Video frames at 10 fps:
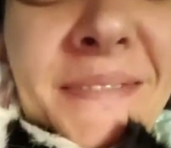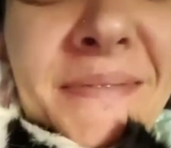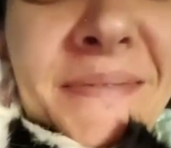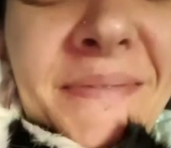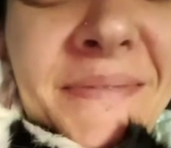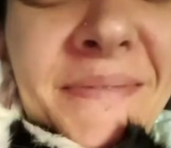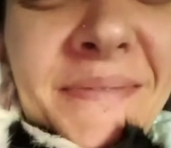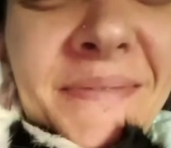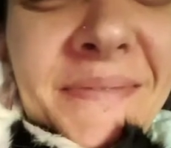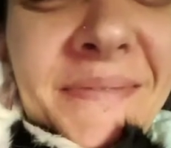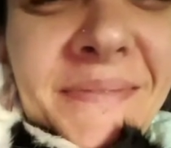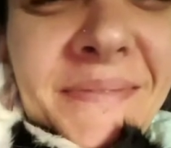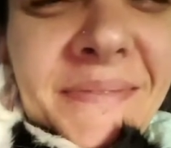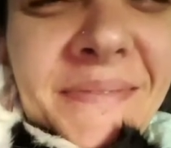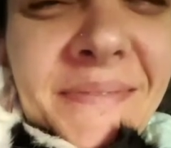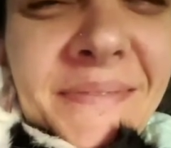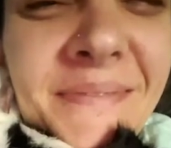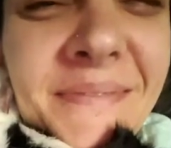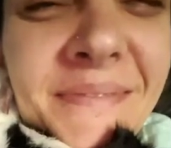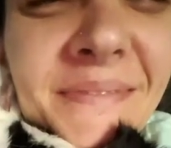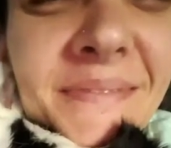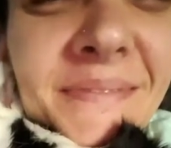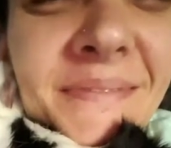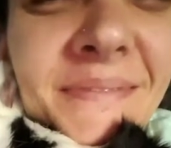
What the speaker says: Nobody speaks.